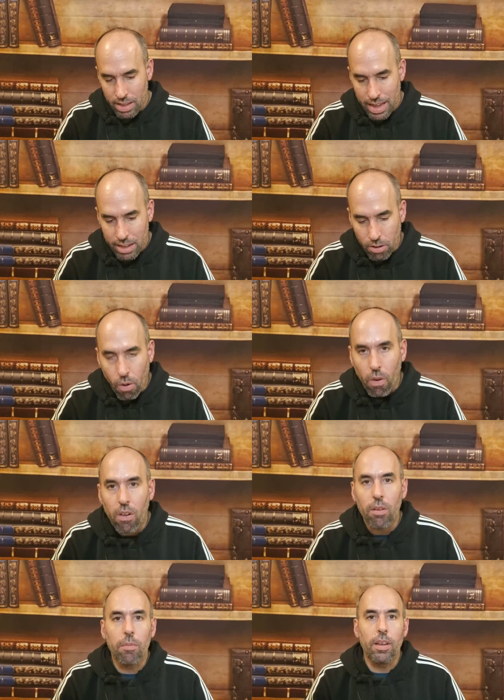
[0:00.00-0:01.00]
It's
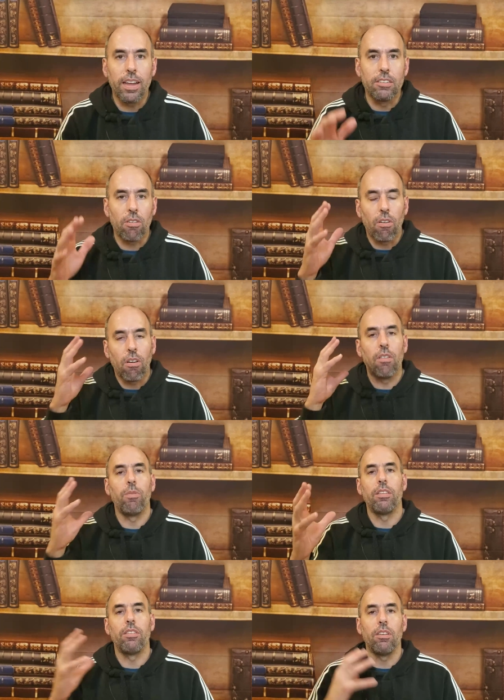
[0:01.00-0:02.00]
all it's all
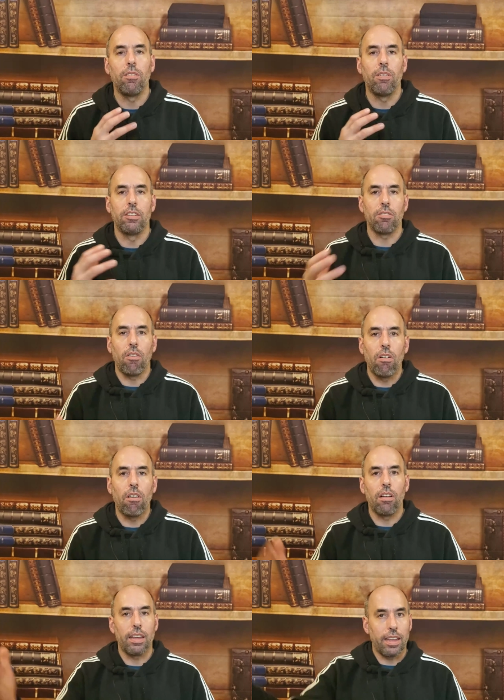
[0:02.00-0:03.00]
with you. It's
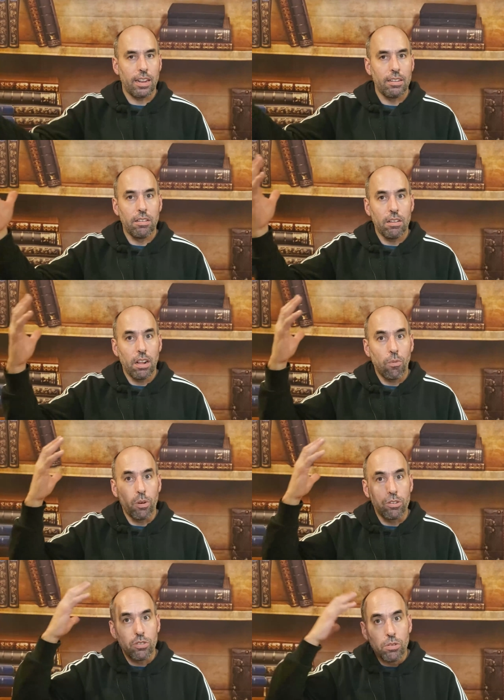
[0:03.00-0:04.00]
all in
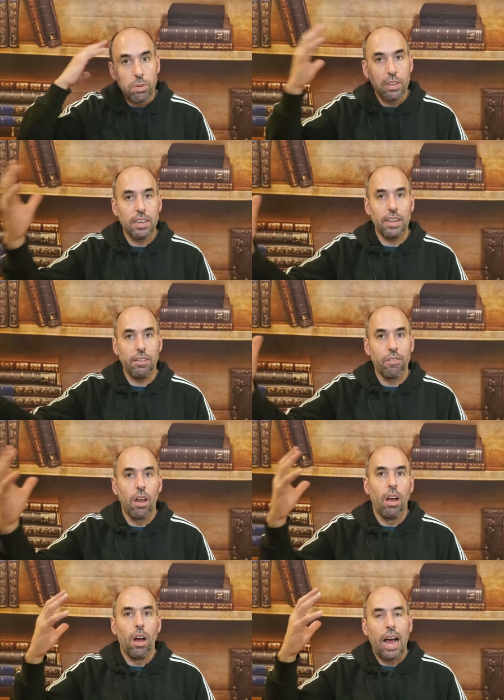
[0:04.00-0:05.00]
what you believe,
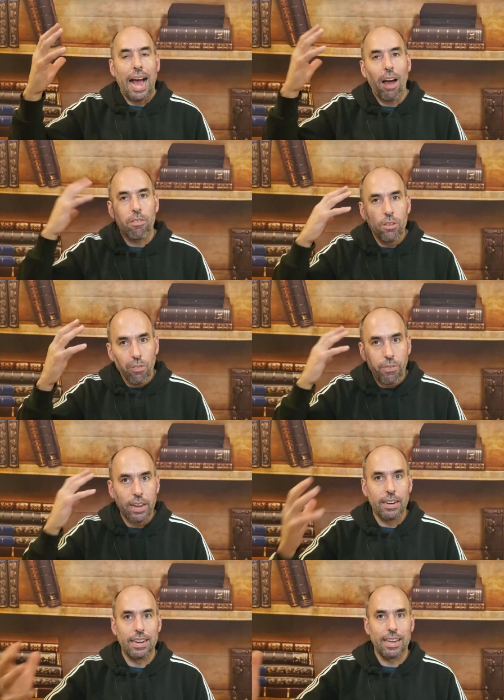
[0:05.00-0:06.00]
how you
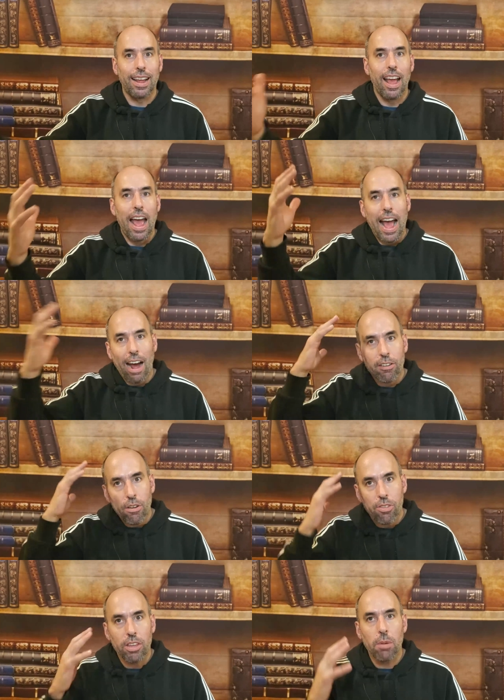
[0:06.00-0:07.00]
feeling, how
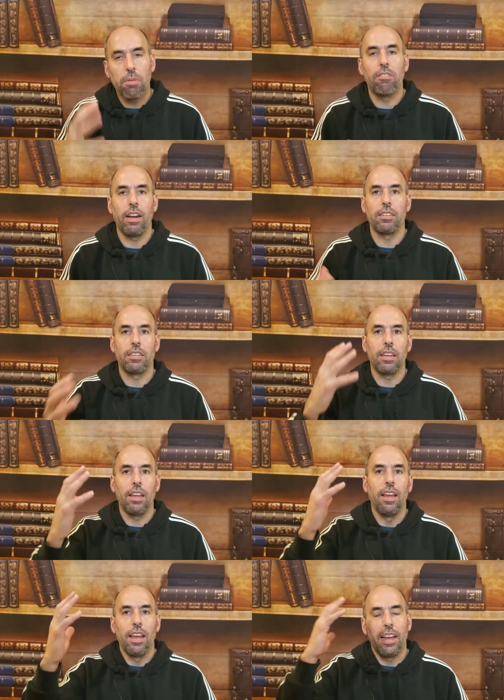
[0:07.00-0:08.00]
you think you're progressing.
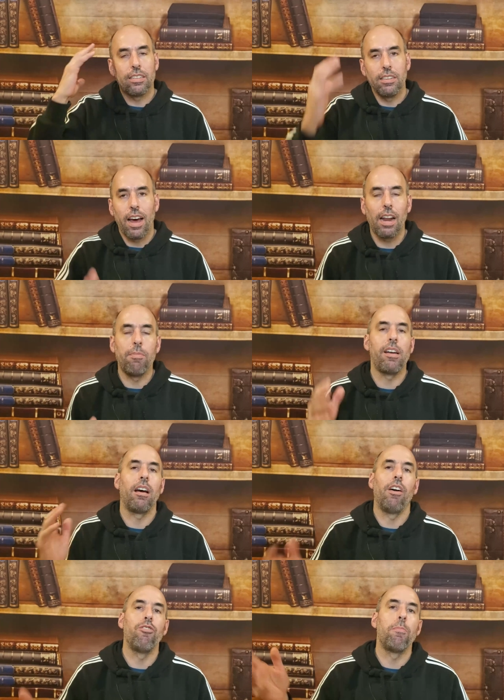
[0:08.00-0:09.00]
It's not about
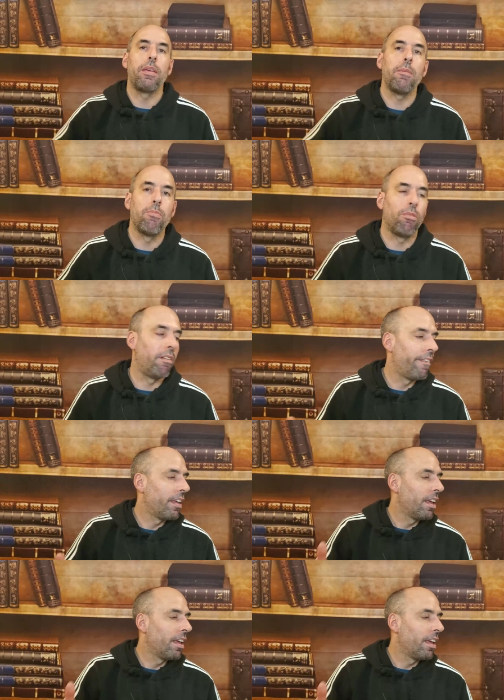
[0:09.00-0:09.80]
other people.